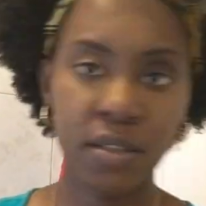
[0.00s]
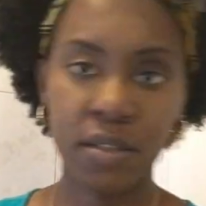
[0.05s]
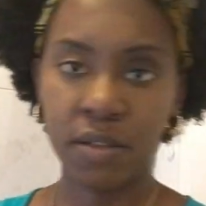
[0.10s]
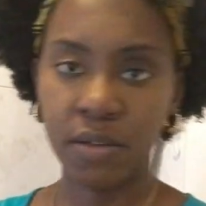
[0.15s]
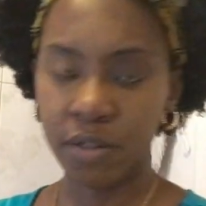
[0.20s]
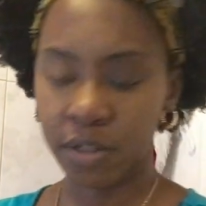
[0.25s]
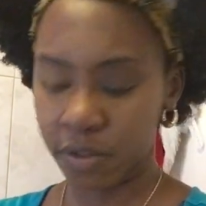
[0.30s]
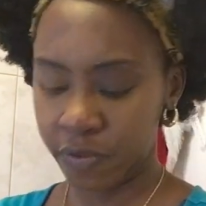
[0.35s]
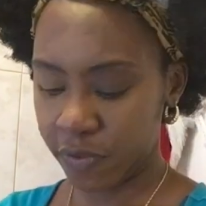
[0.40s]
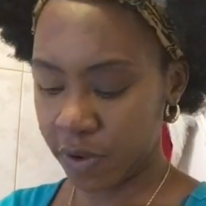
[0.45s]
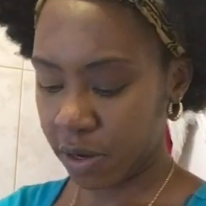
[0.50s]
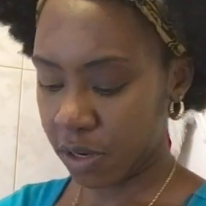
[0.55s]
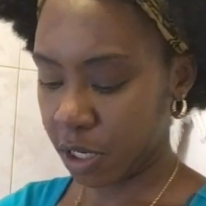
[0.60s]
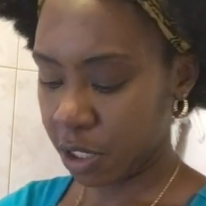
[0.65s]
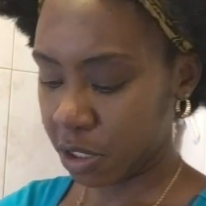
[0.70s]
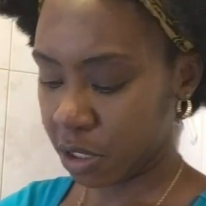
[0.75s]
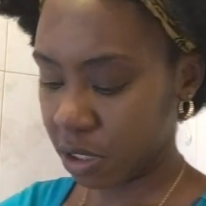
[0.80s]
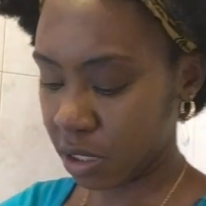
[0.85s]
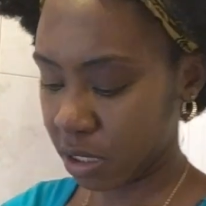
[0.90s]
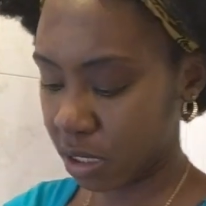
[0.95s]
so your
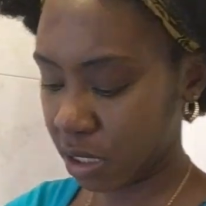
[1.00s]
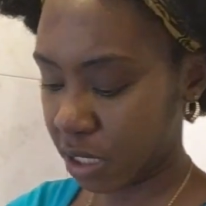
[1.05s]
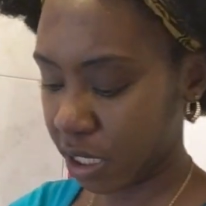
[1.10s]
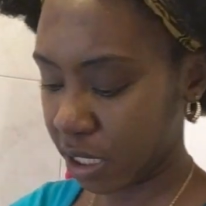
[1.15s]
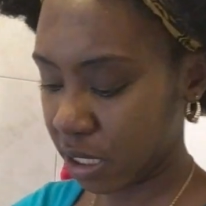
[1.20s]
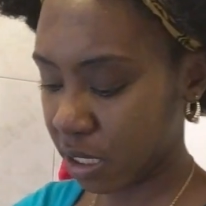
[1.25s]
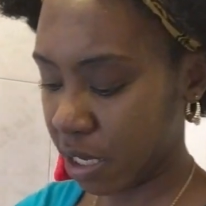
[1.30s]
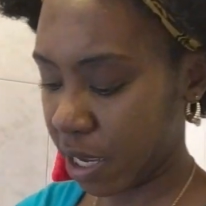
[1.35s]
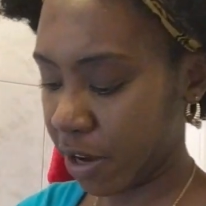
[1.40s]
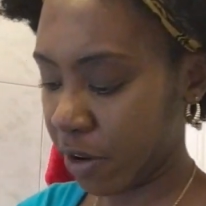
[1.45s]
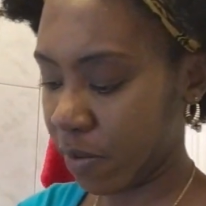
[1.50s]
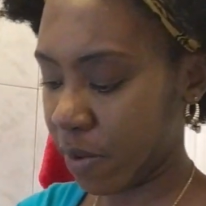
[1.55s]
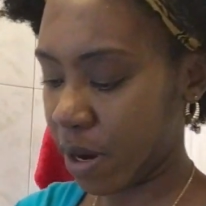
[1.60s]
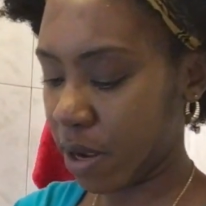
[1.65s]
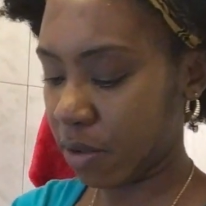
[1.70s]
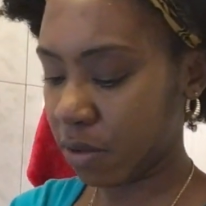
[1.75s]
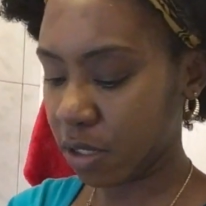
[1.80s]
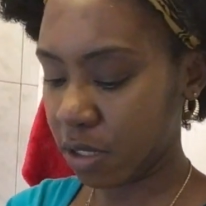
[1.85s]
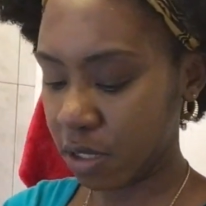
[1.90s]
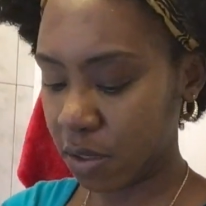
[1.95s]
foundation doesn't like slide
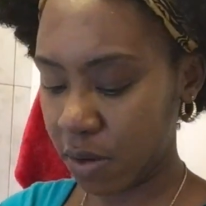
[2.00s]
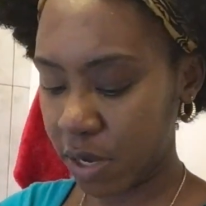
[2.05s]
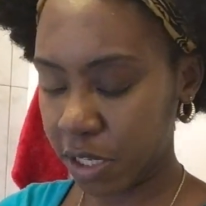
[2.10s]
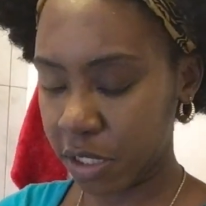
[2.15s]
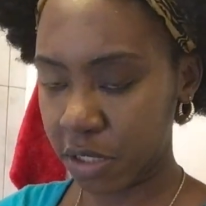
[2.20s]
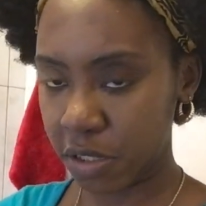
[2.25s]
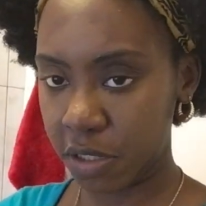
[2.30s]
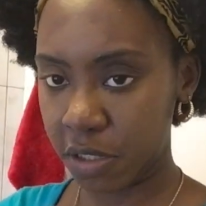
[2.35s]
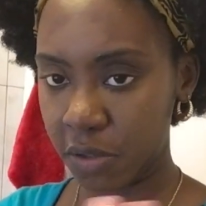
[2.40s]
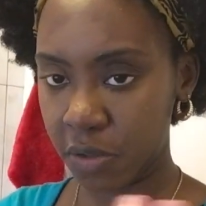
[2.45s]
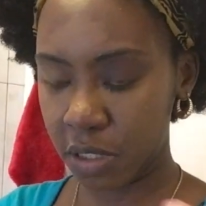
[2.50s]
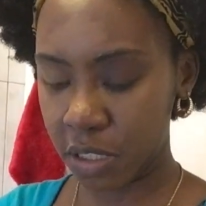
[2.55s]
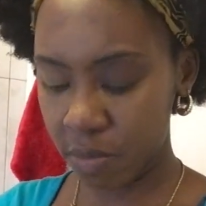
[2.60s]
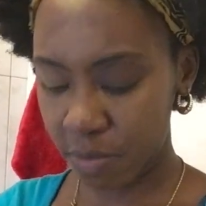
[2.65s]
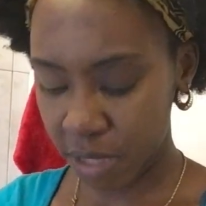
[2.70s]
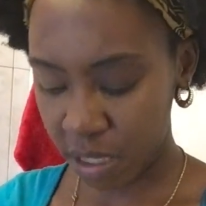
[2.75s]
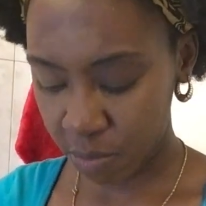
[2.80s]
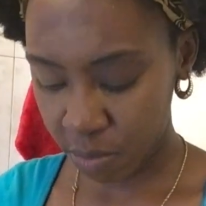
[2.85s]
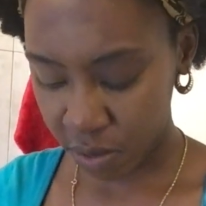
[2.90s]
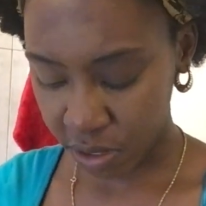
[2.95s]
around. So I just use the
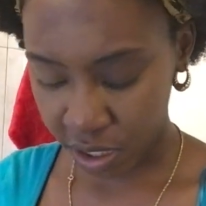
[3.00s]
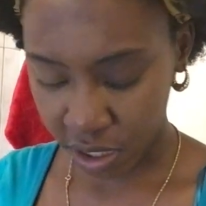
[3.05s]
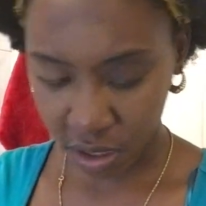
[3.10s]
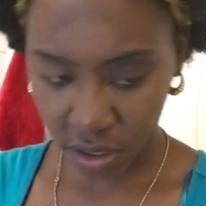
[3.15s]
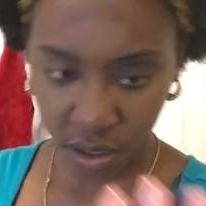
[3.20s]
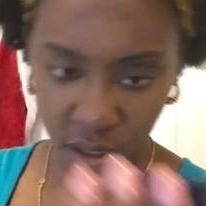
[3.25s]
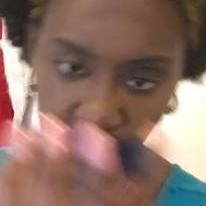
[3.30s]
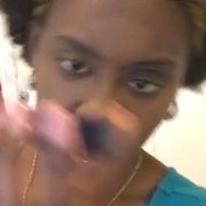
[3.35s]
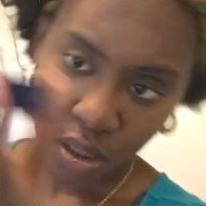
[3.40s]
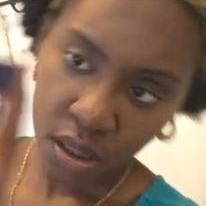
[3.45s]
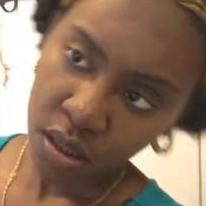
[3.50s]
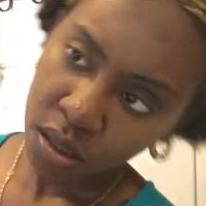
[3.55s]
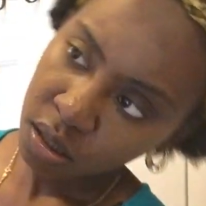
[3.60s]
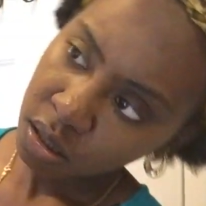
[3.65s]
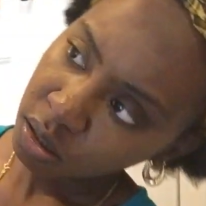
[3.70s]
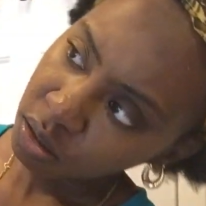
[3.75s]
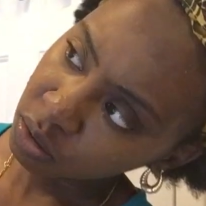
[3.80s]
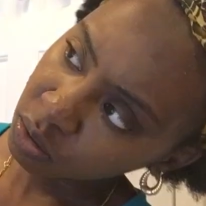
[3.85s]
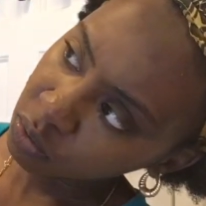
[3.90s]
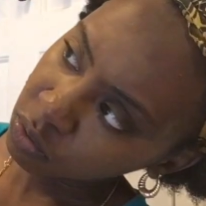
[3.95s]
Maybelline
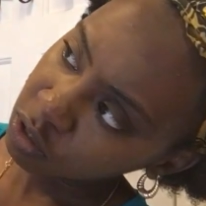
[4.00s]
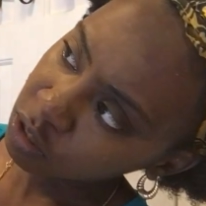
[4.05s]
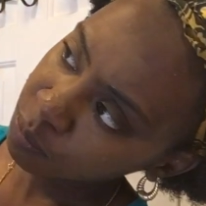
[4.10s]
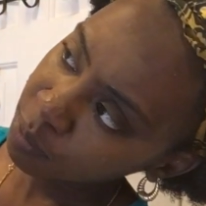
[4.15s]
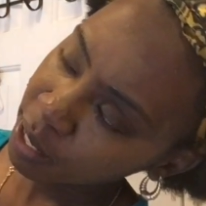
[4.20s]
loose